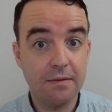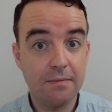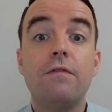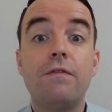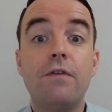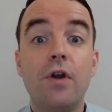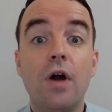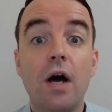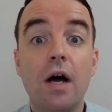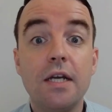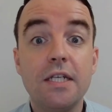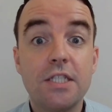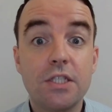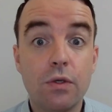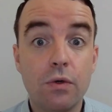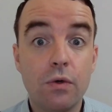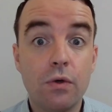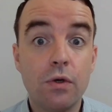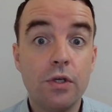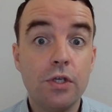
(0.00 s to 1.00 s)
For a high
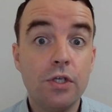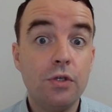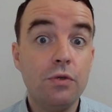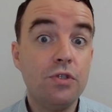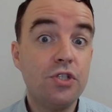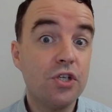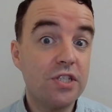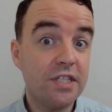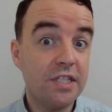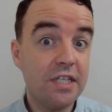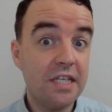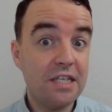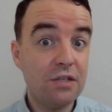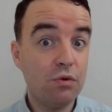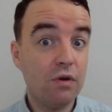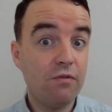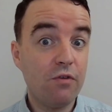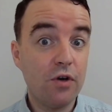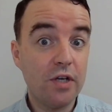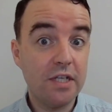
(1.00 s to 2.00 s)
score, you just need to
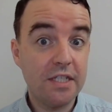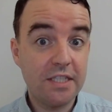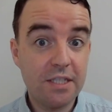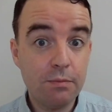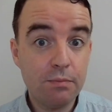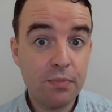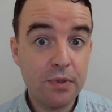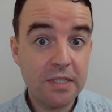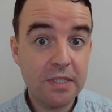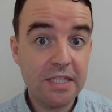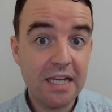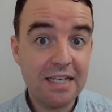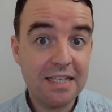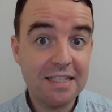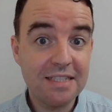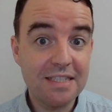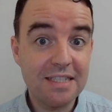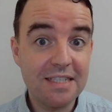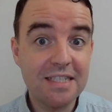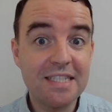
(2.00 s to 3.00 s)
avoid simple
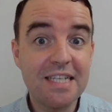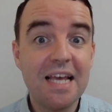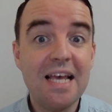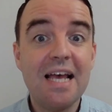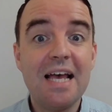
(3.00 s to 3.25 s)
sentences